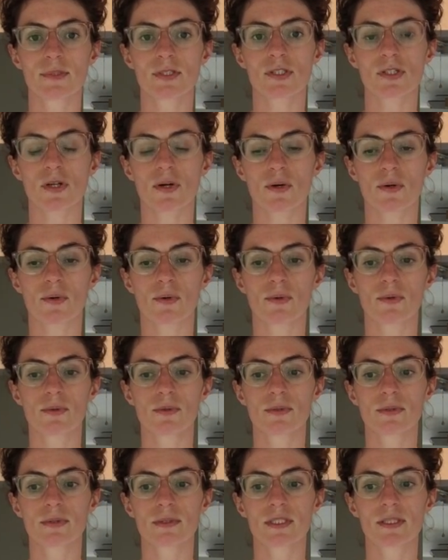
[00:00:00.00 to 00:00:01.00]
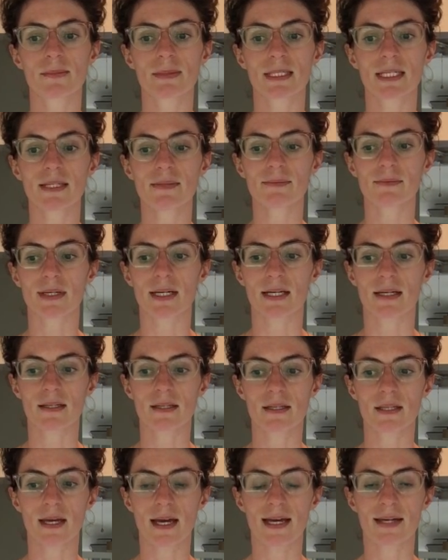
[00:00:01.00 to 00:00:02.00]
So to begin
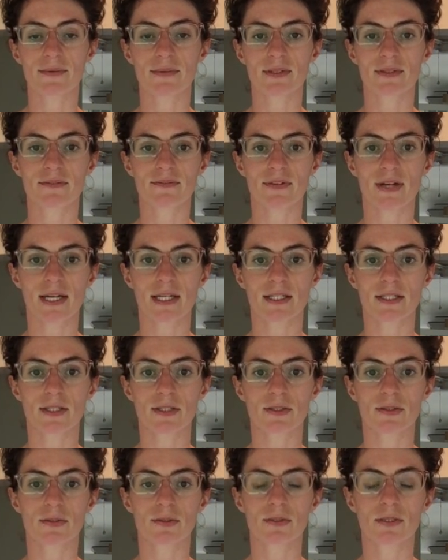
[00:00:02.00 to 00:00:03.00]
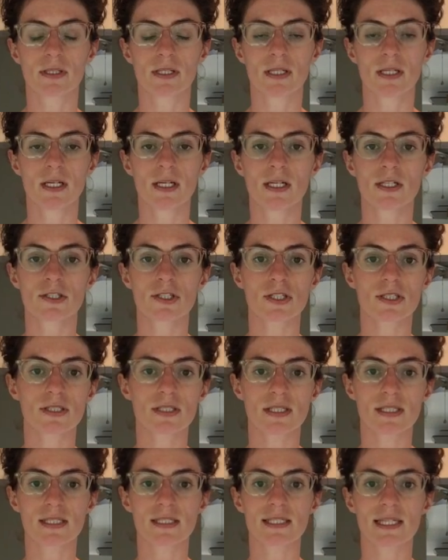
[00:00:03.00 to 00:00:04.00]
with, I would invite you
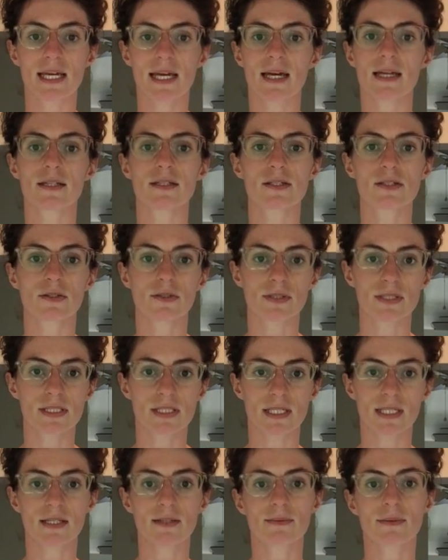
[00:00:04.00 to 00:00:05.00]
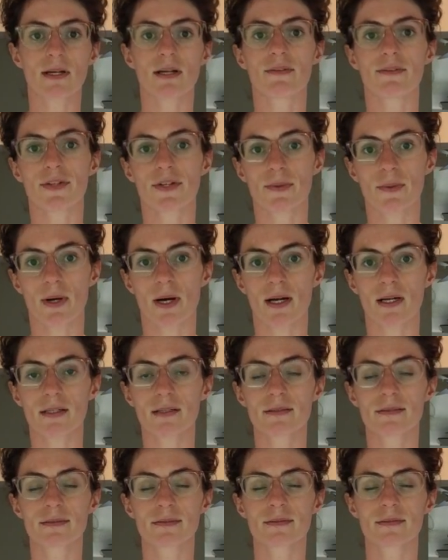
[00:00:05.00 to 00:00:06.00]
just to stand or sit wherever you
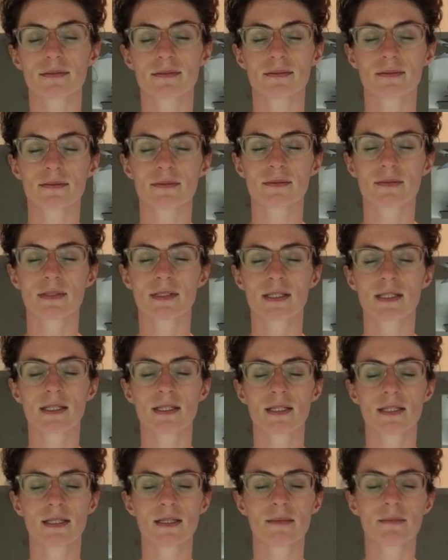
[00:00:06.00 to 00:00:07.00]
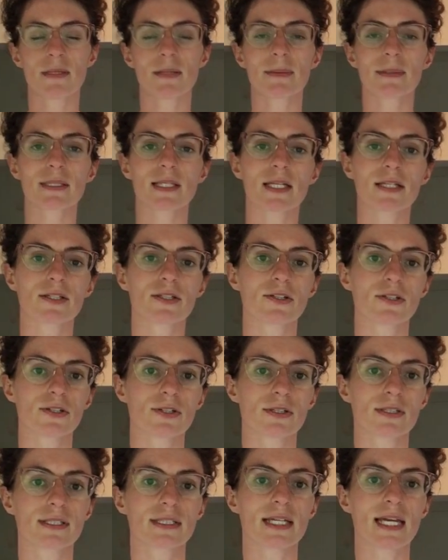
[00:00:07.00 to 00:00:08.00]
are. Maybe let
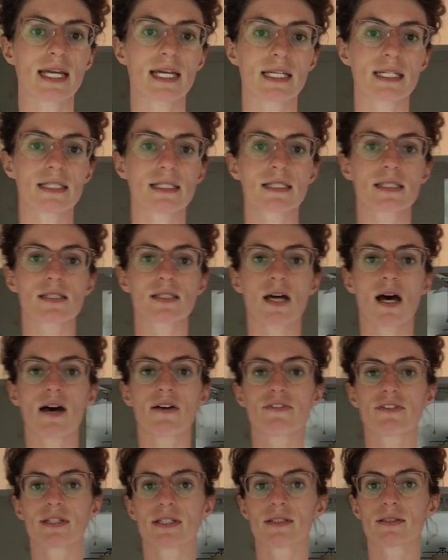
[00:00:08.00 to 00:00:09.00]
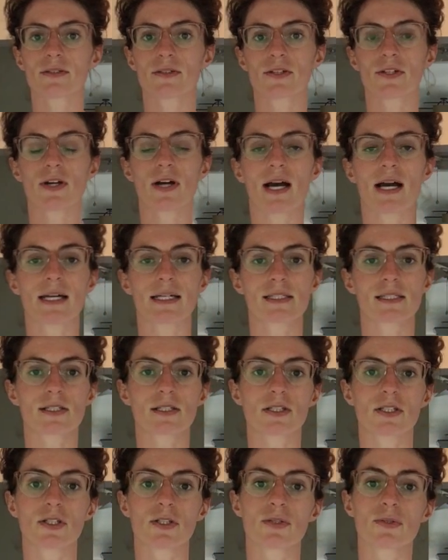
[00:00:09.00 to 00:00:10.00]
your gaze soften or your eyes
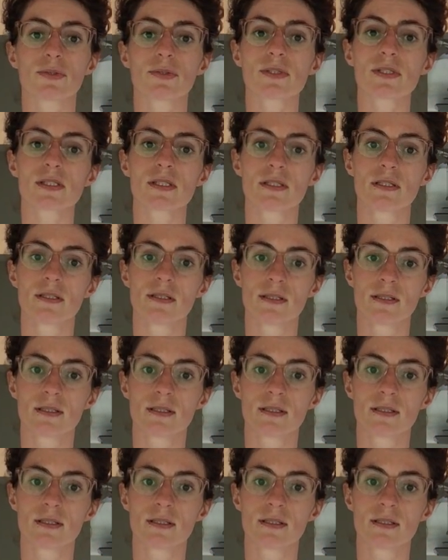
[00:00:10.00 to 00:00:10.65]
close.